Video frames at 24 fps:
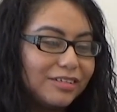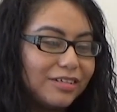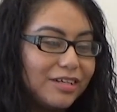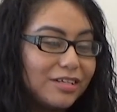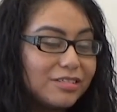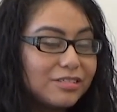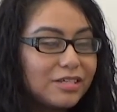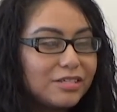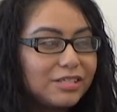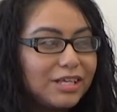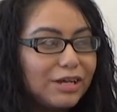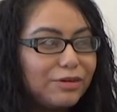
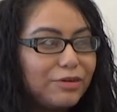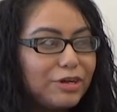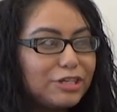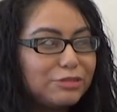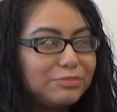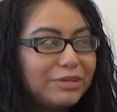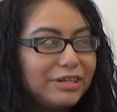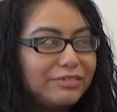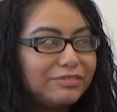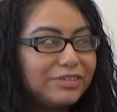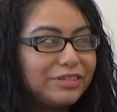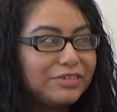it's because I watch
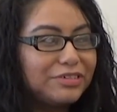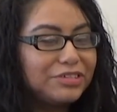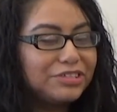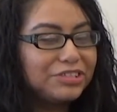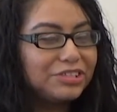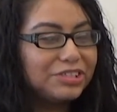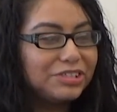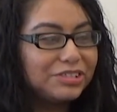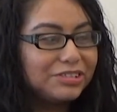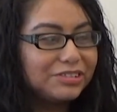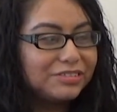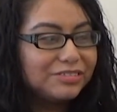my favorite
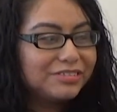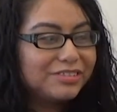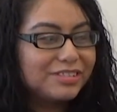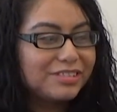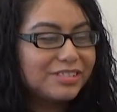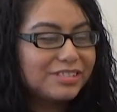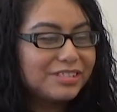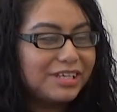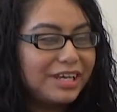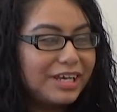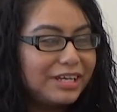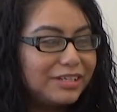show,
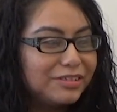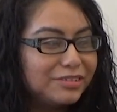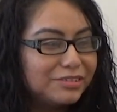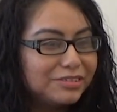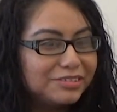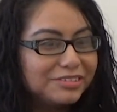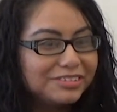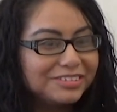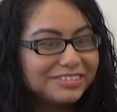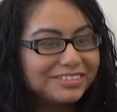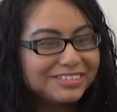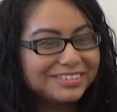
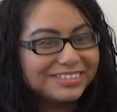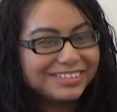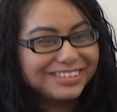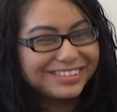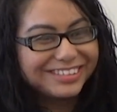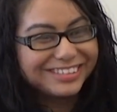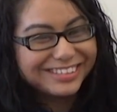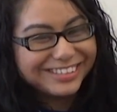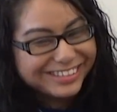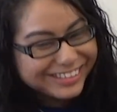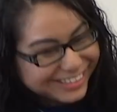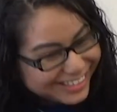Scandal.
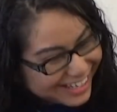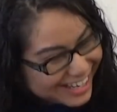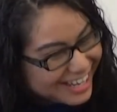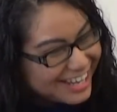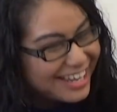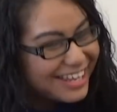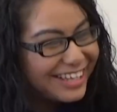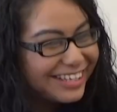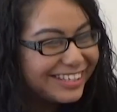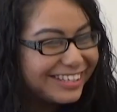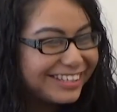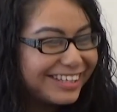
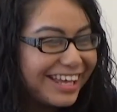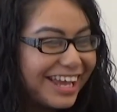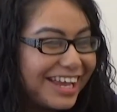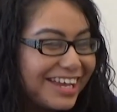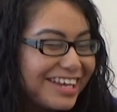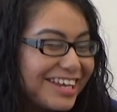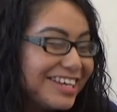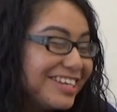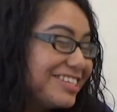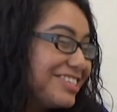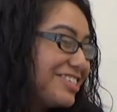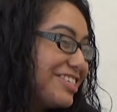
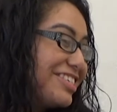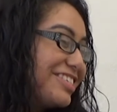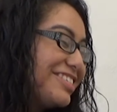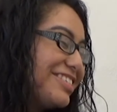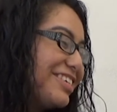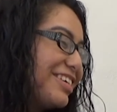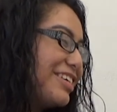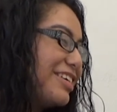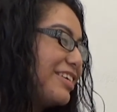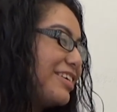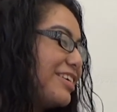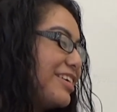It's
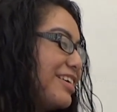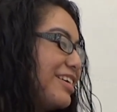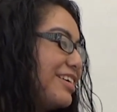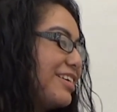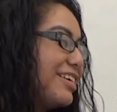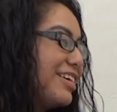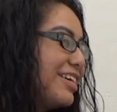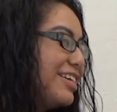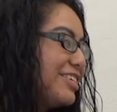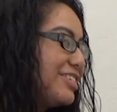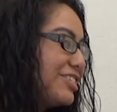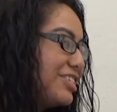
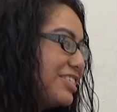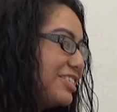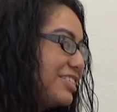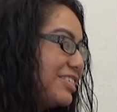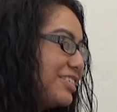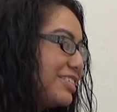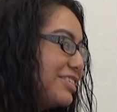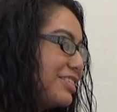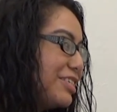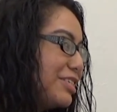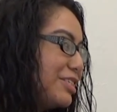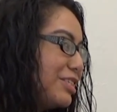just
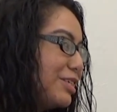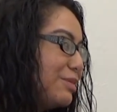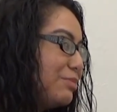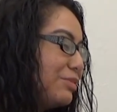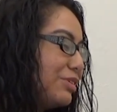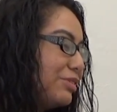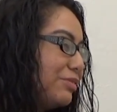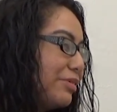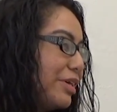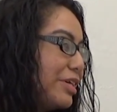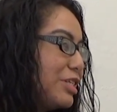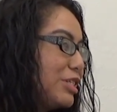the system,
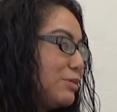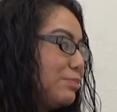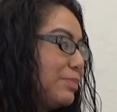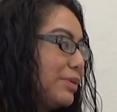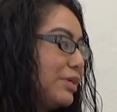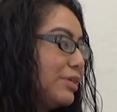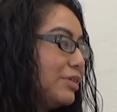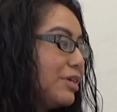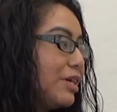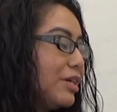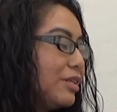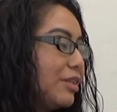the way it's
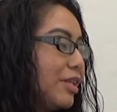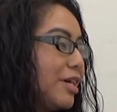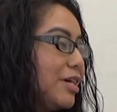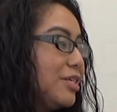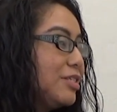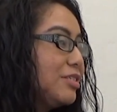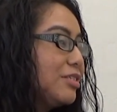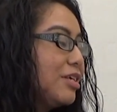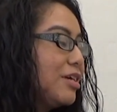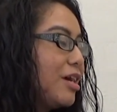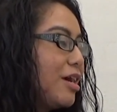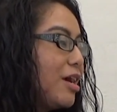built.
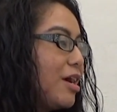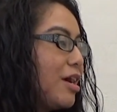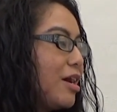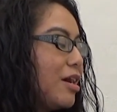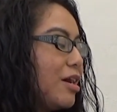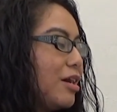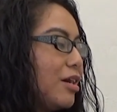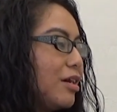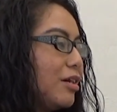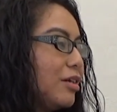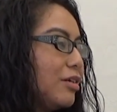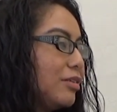Unless,
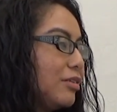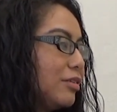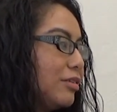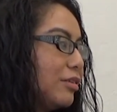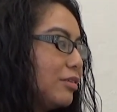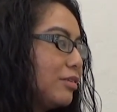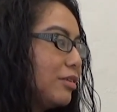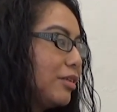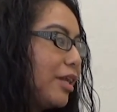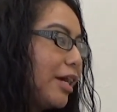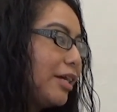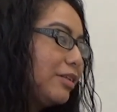
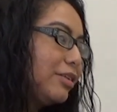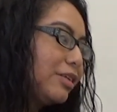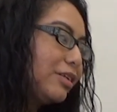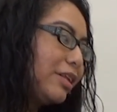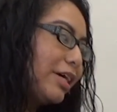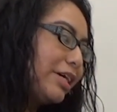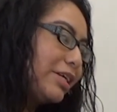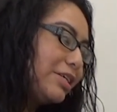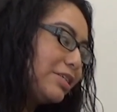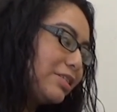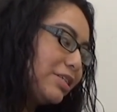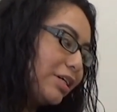like the
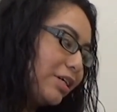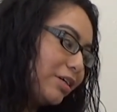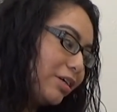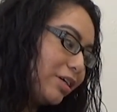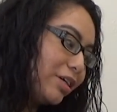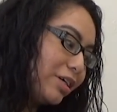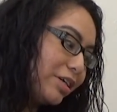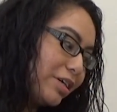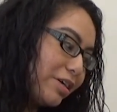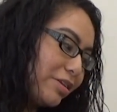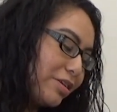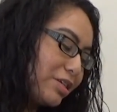lady said
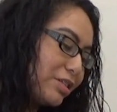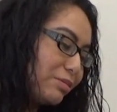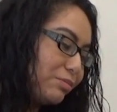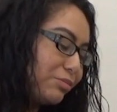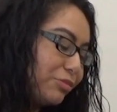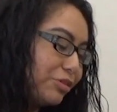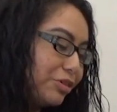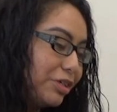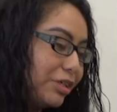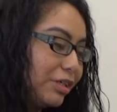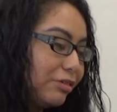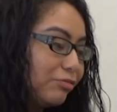earlier this
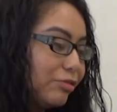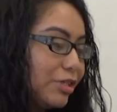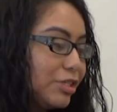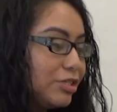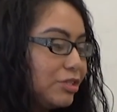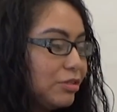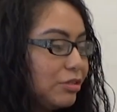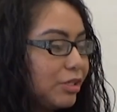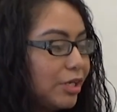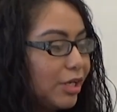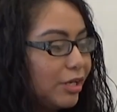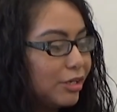morning,
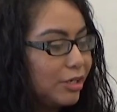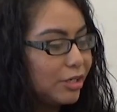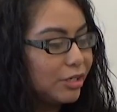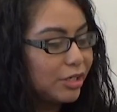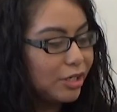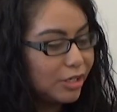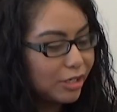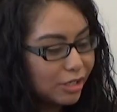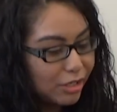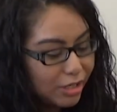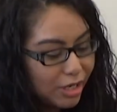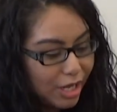once you get
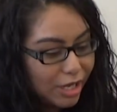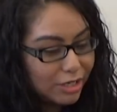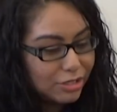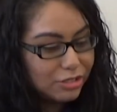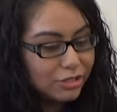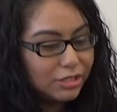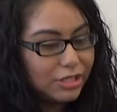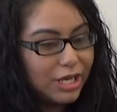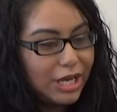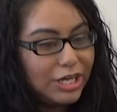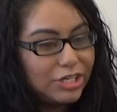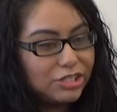your
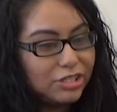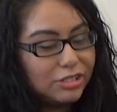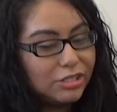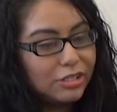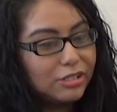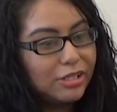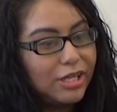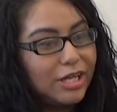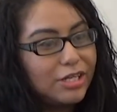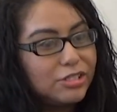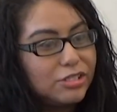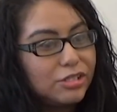education
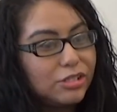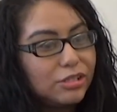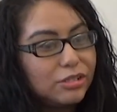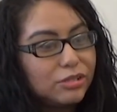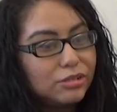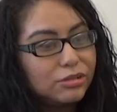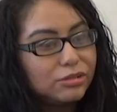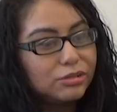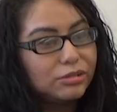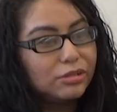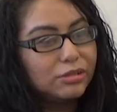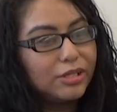and that's your
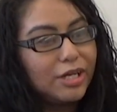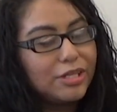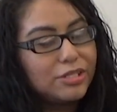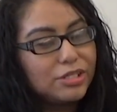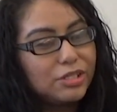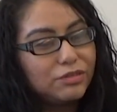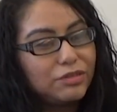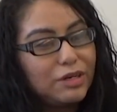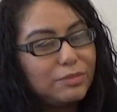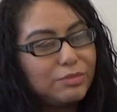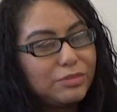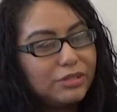tool, that's
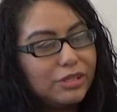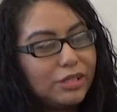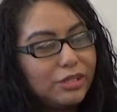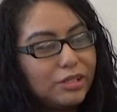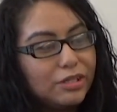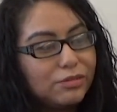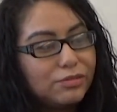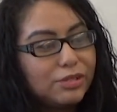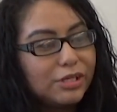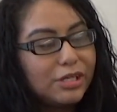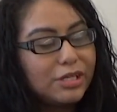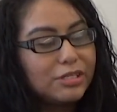your weapon that
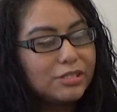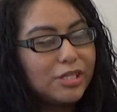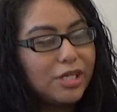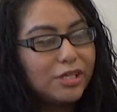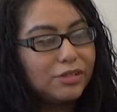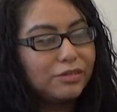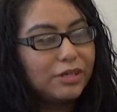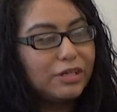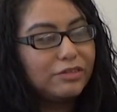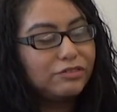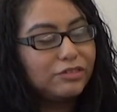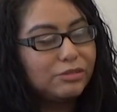no one can take
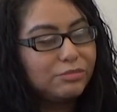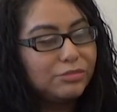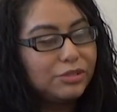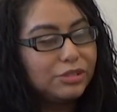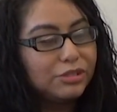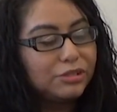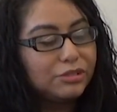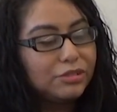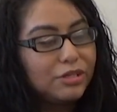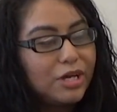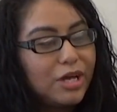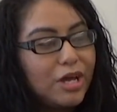away from
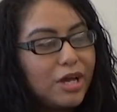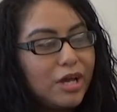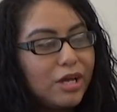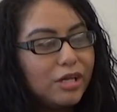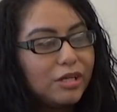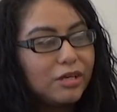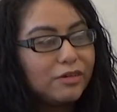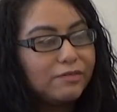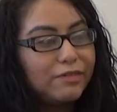you, you're